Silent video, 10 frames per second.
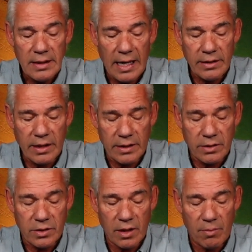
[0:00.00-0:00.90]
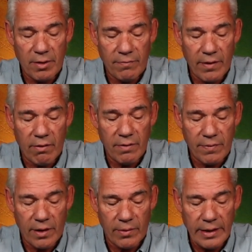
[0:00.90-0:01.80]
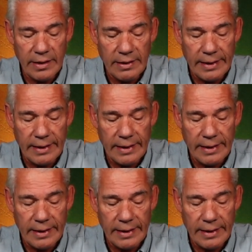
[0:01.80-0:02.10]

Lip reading: I think it's going to be very, very